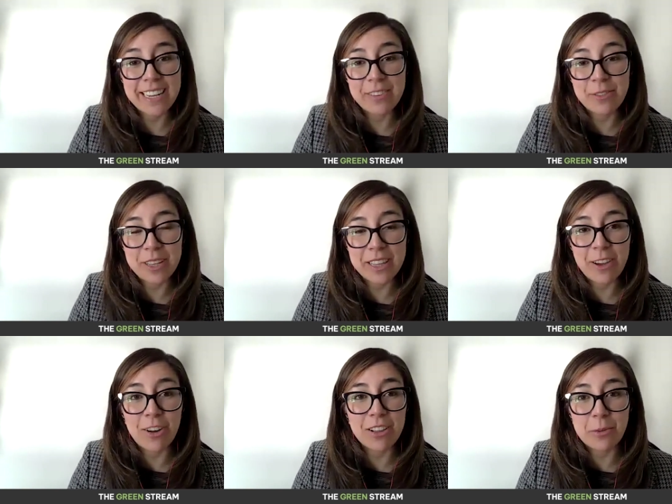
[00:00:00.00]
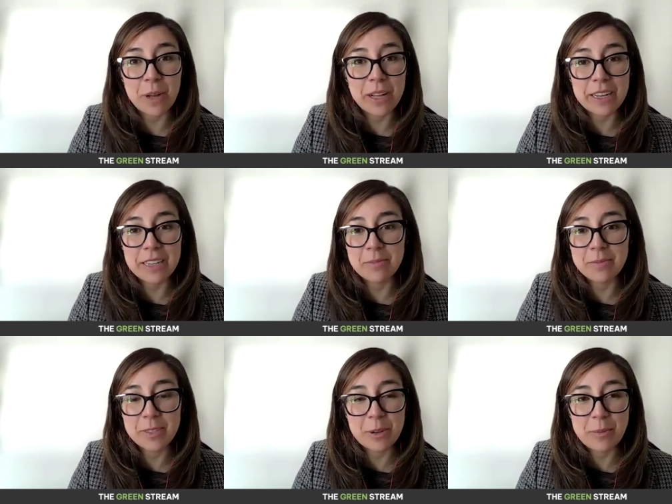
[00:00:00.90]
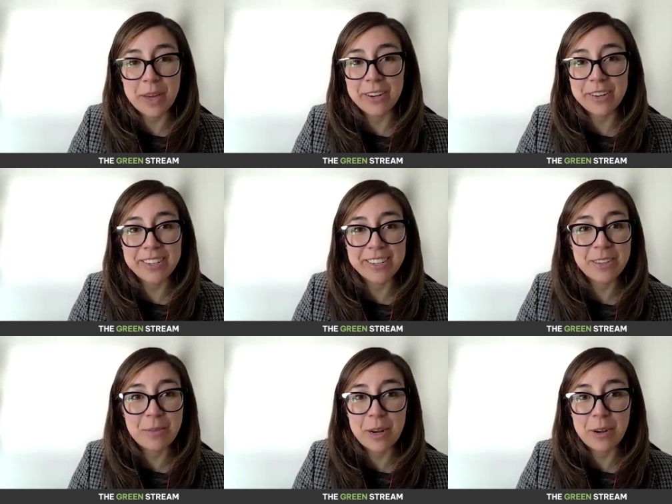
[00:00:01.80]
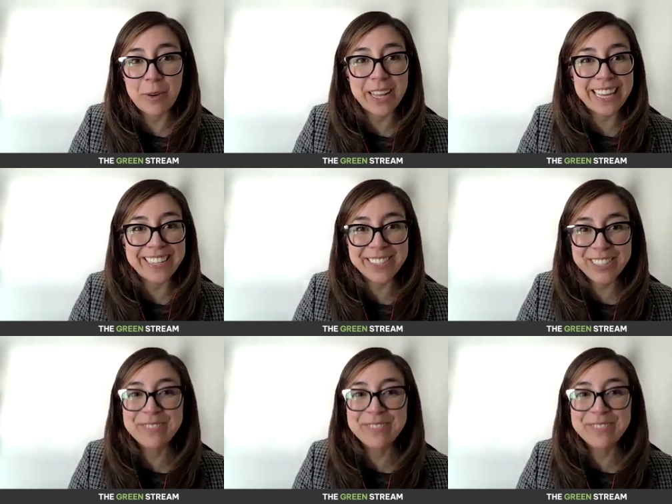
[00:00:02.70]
and really all are welcomed no matter no matter what age